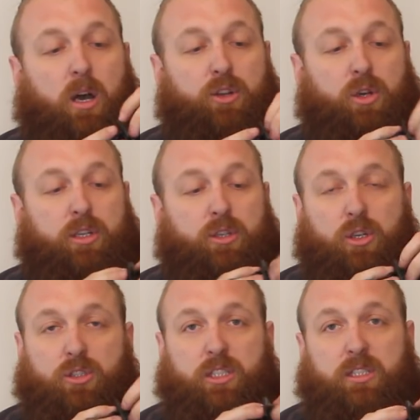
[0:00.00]
and all it
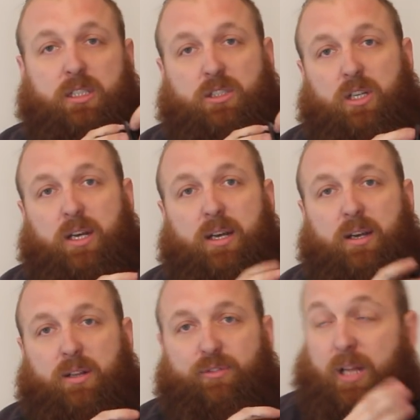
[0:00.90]
does is it's
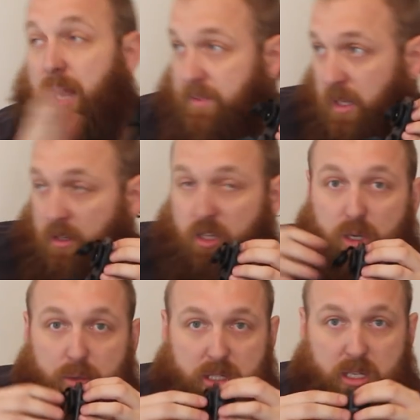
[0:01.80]
for like the
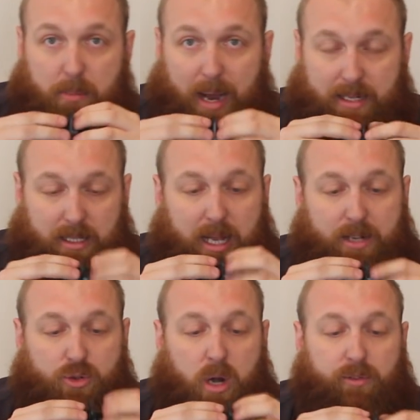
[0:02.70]
units in the back of the
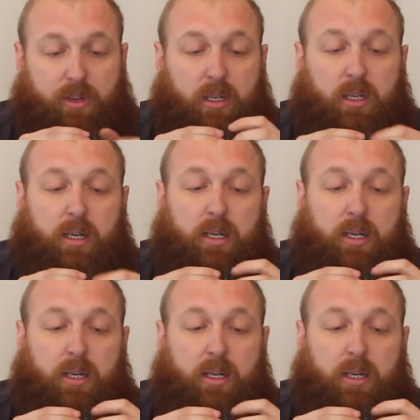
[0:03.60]
Land Rover.